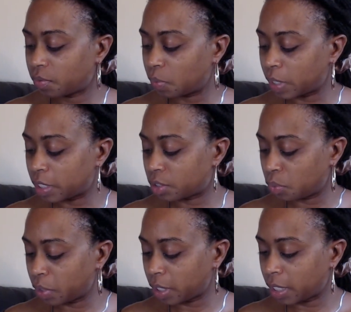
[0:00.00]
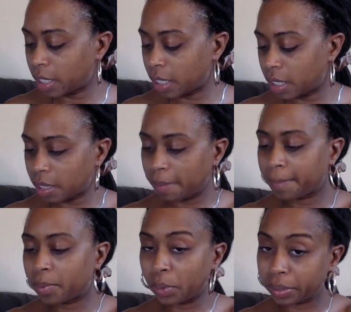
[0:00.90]
what's really
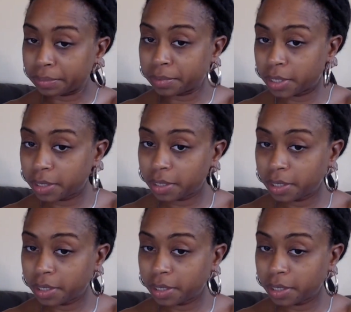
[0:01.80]
important